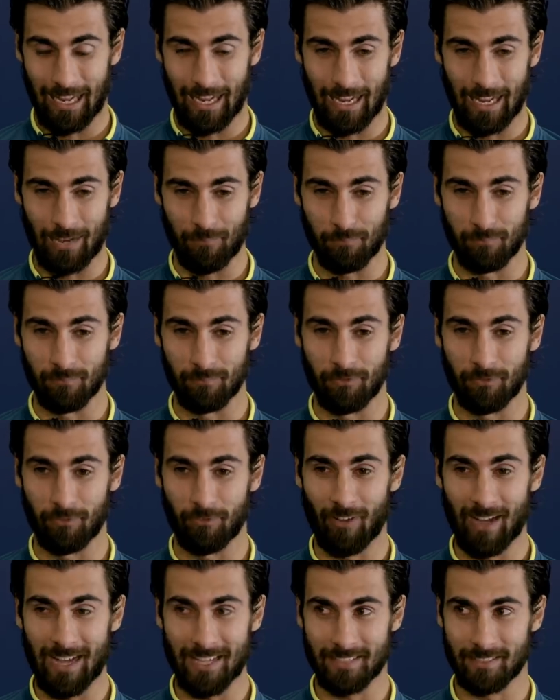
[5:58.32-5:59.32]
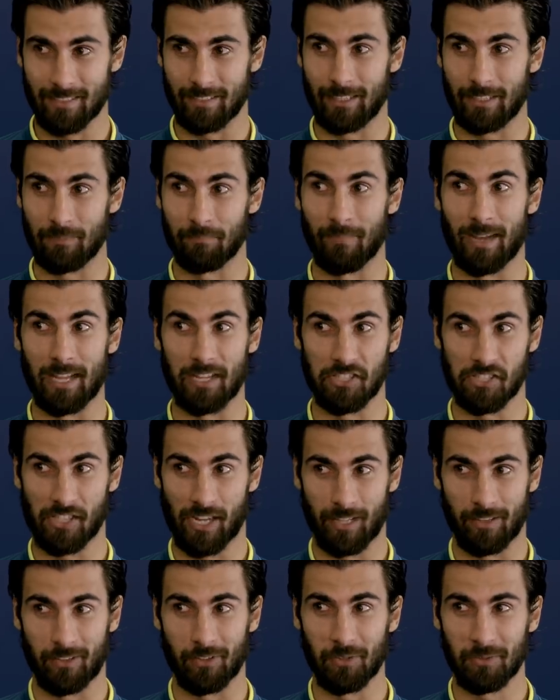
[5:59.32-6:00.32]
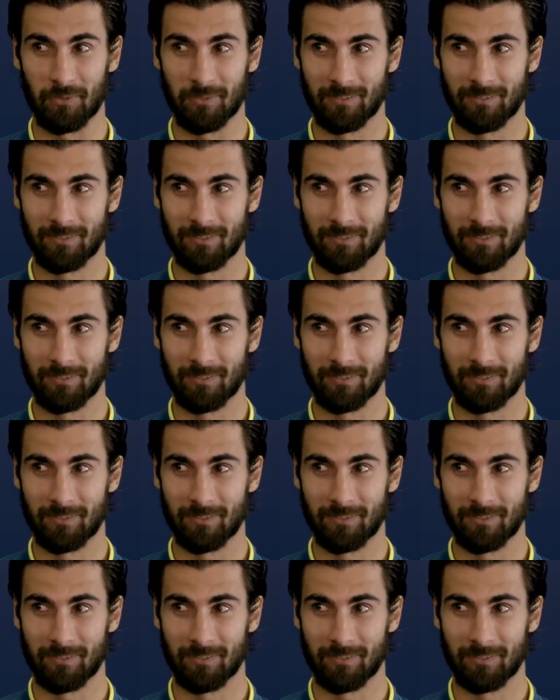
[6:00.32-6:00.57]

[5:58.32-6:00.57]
I'm faster than my shadow,